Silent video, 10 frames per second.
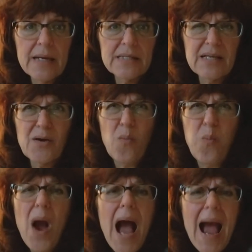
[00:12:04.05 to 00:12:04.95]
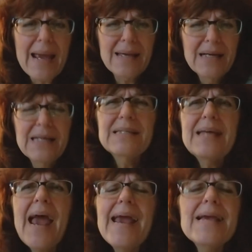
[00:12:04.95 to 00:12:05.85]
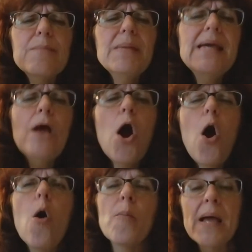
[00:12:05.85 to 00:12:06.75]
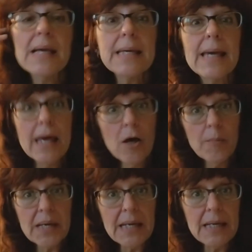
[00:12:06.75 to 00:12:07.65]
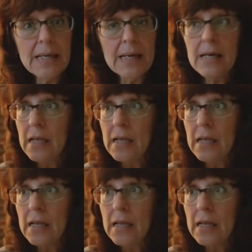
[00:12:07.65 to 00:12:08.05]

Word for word: It's like, why? Take me home. Kill me.